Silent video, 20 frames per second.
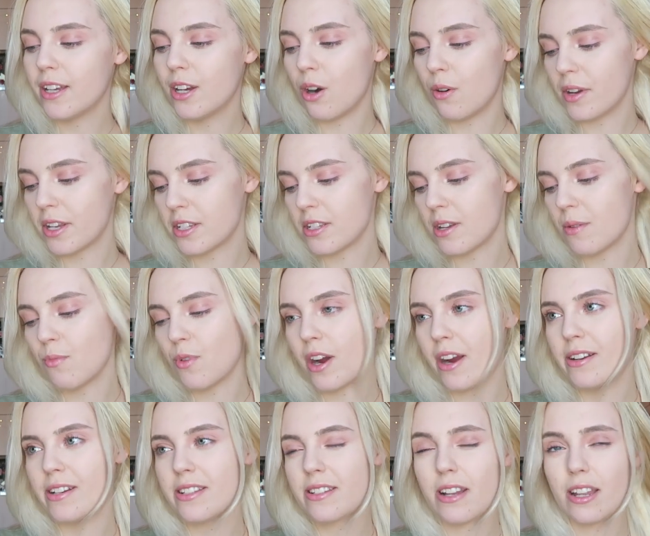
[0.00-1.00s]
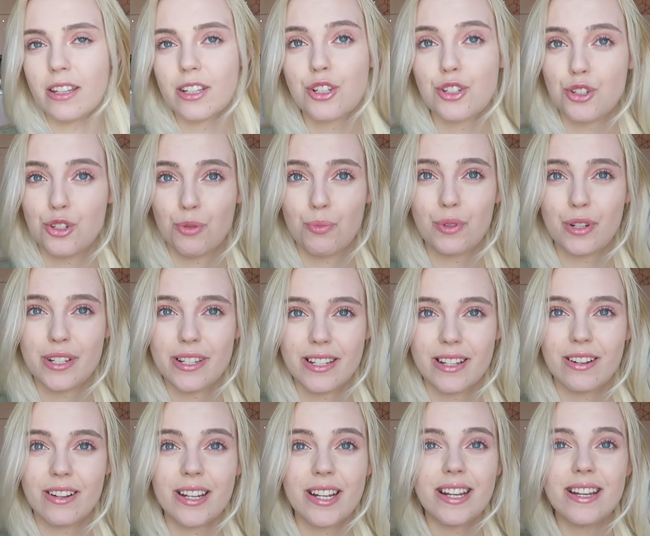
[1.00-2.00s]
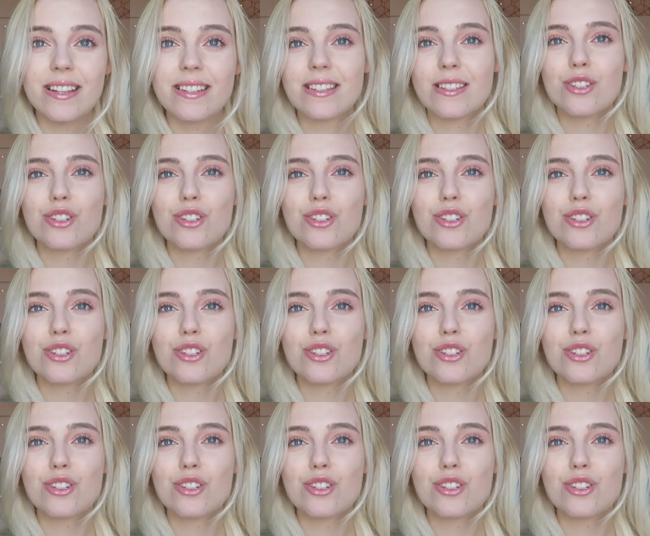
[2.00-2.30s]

going somewhere and it's not like super serious,